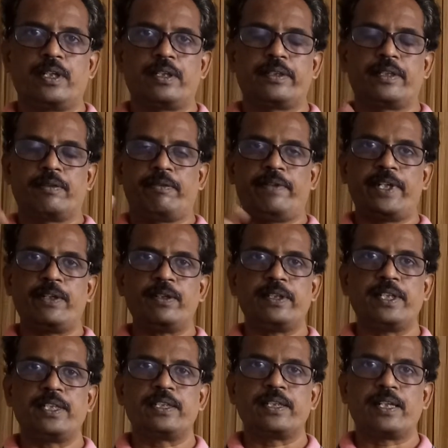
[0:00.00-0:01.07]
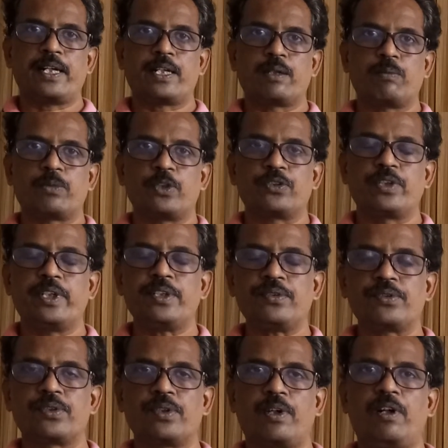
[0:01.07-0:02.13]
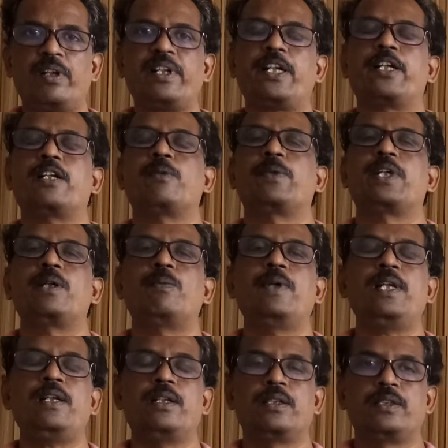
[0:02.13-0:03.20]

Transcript: Whenever there is a random process or random variable,